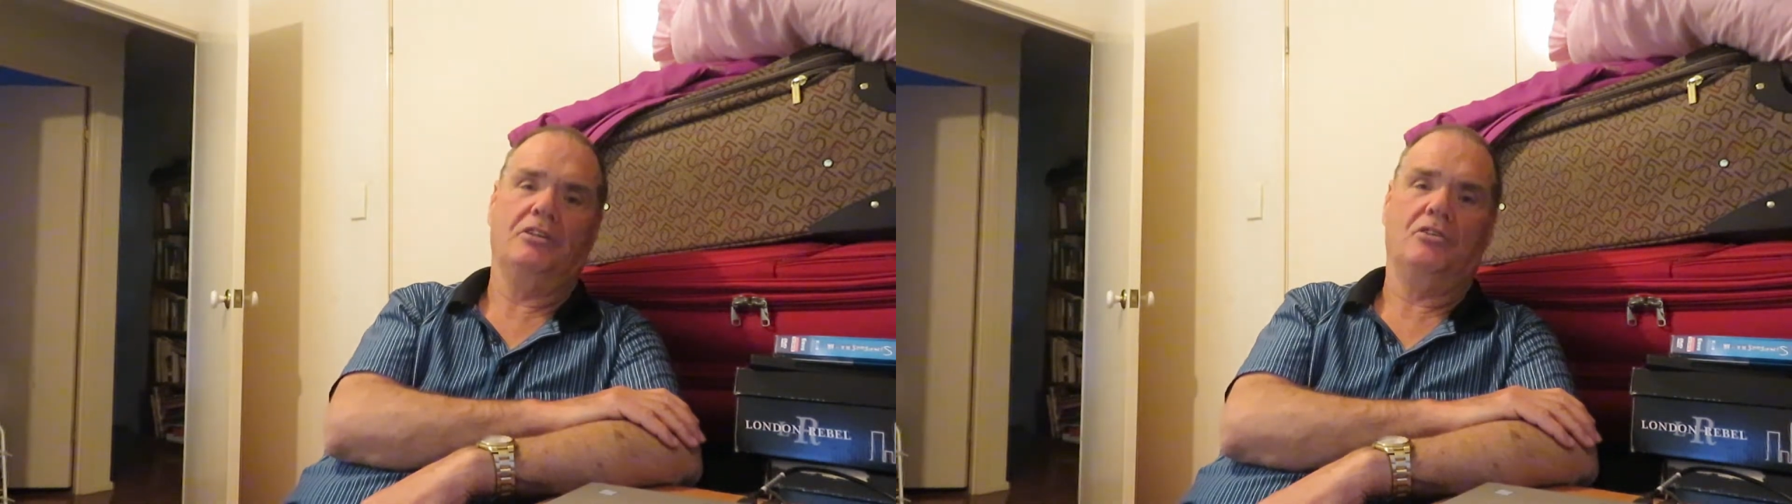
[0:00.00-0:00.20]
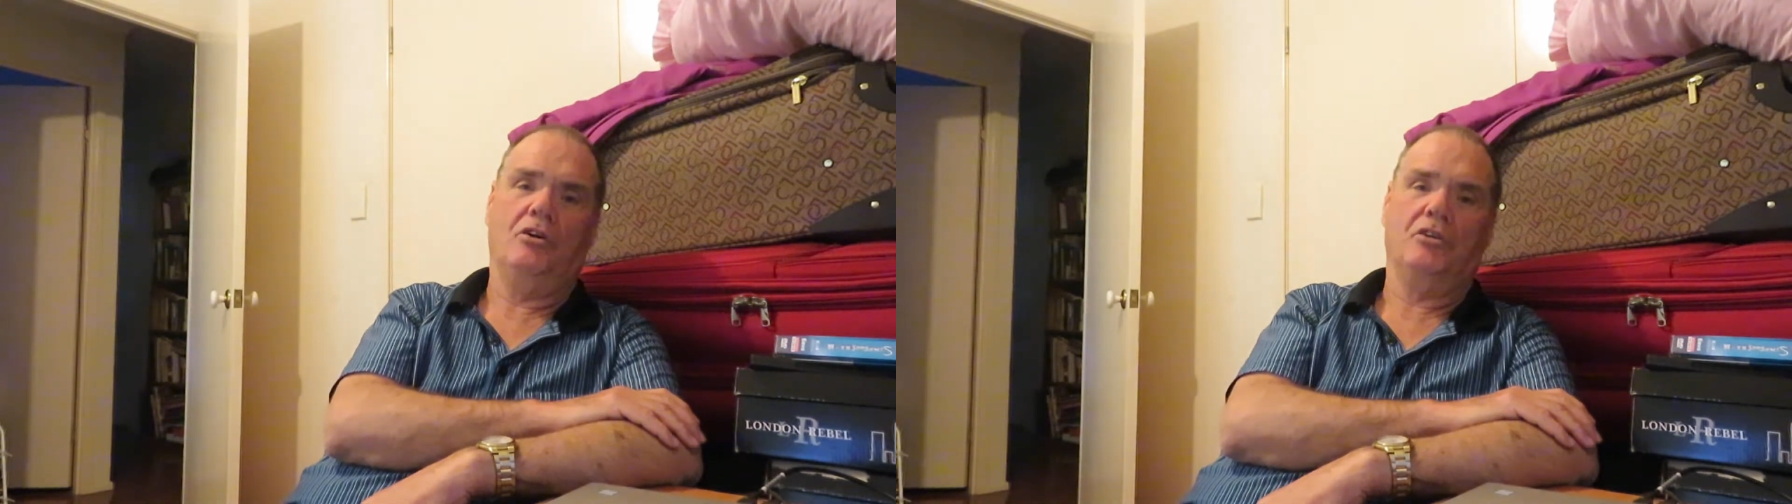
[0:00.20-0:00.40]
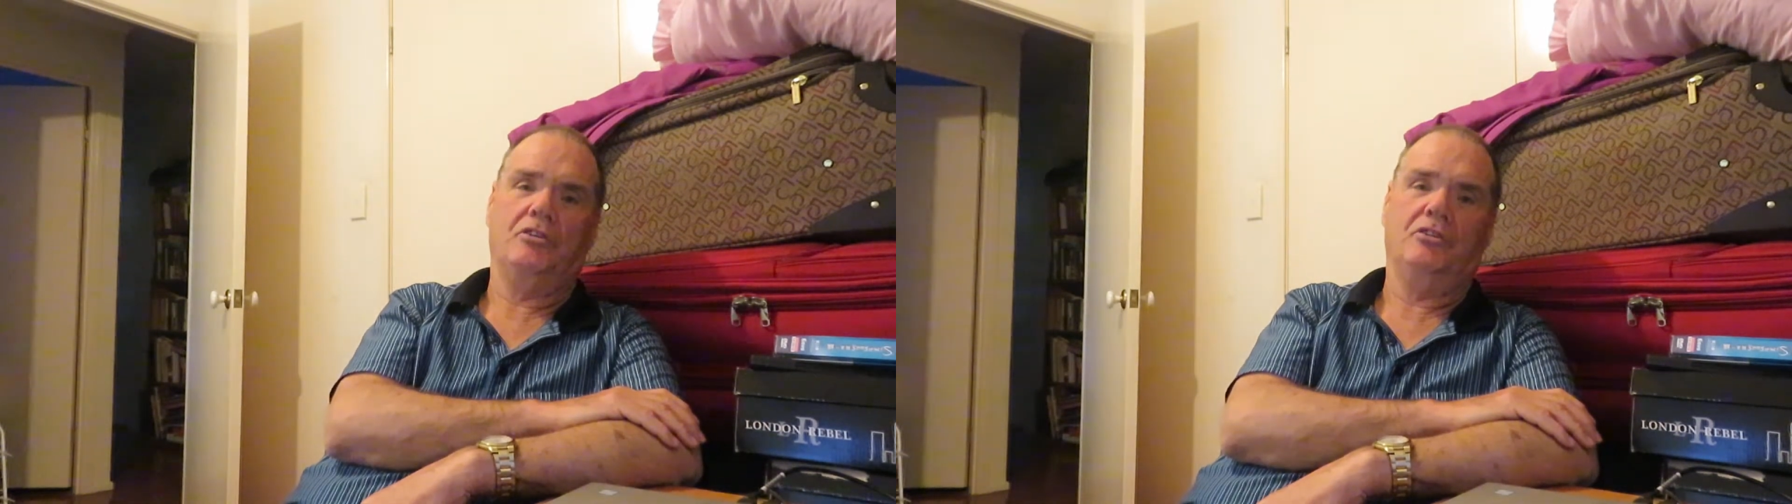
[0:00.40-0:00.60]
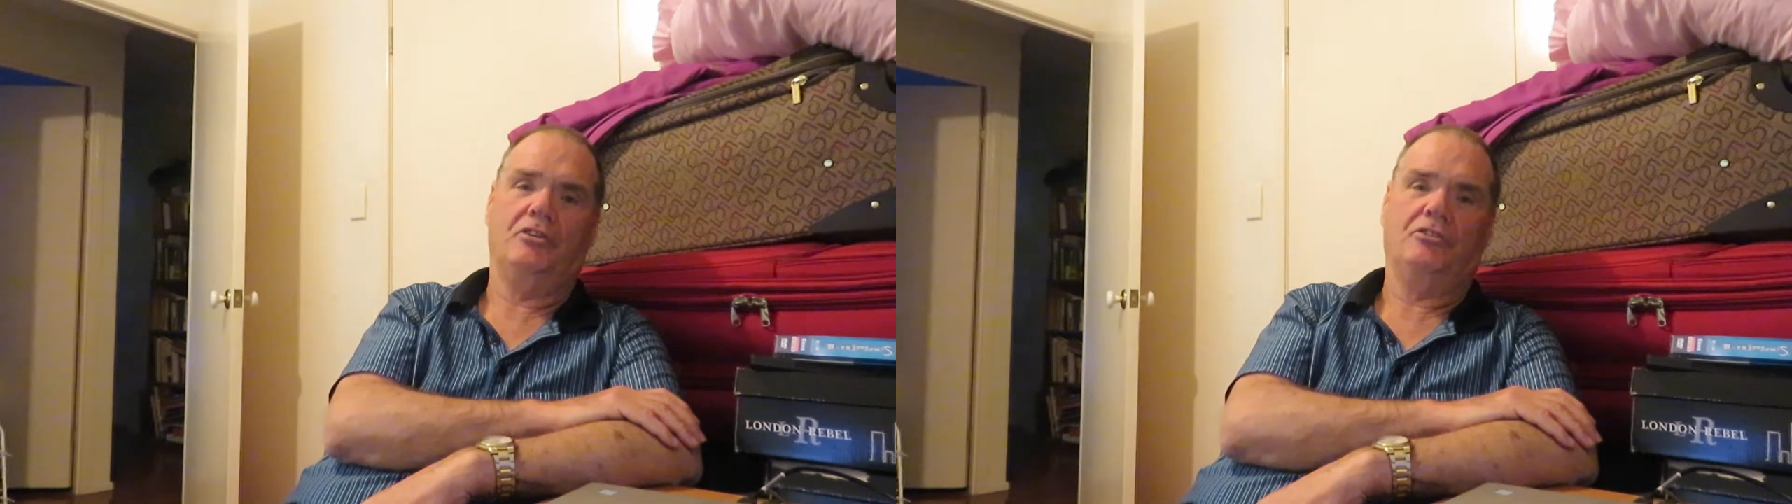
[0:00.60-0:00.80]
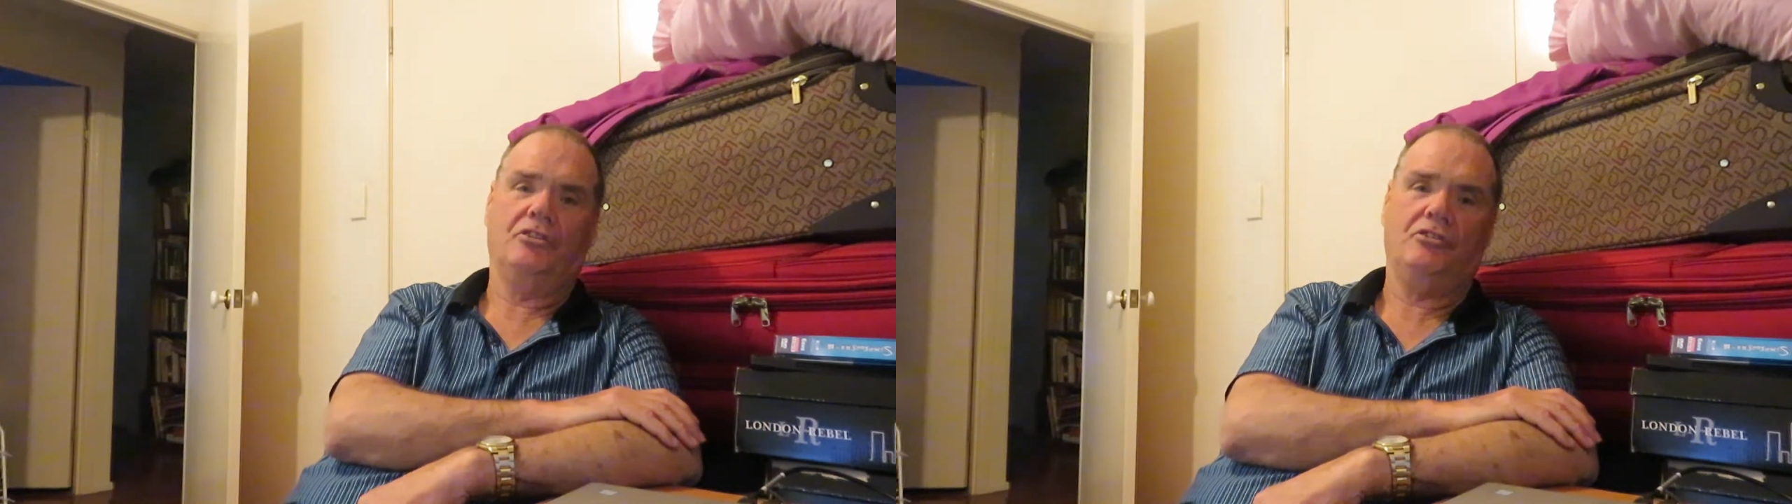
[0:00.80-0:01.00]
that God
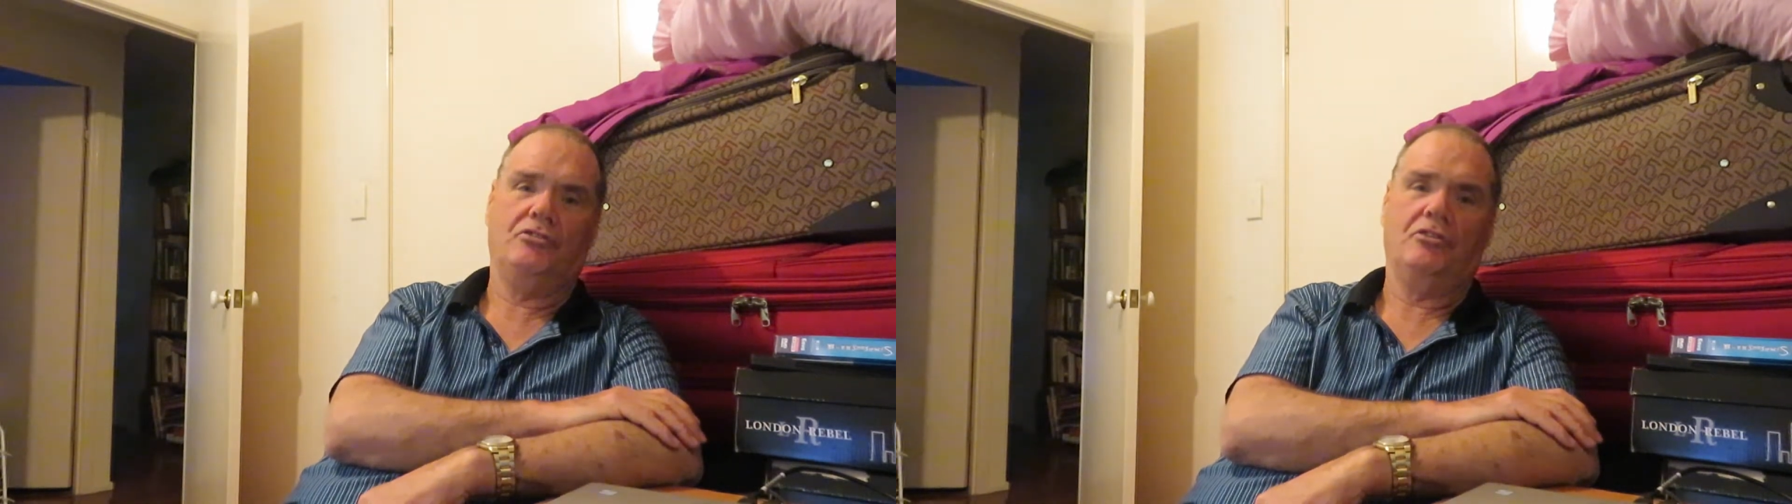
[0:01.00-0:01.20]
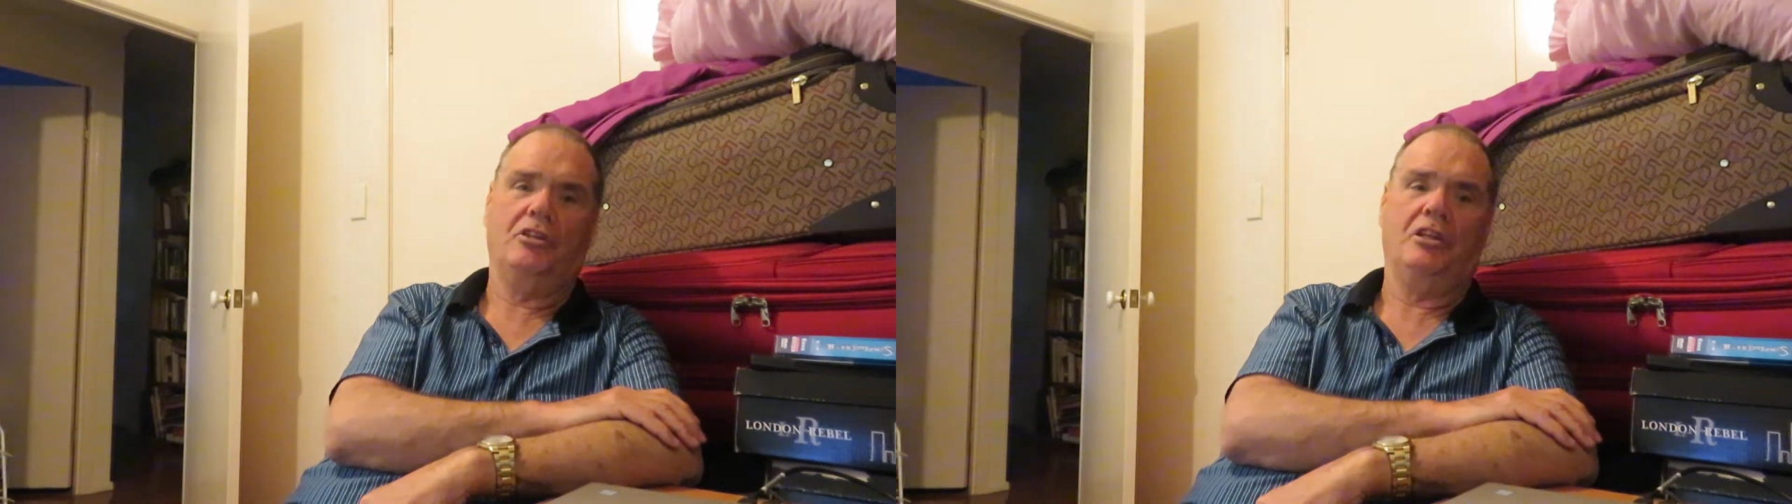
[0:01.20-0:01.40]
exists,